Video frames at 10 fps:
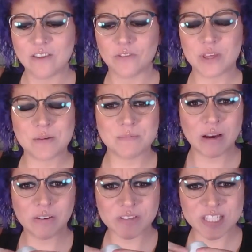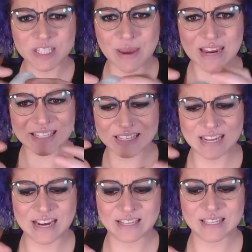For the amount of space it
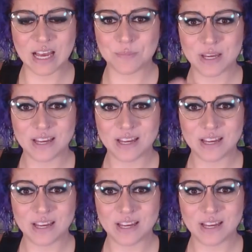takes up,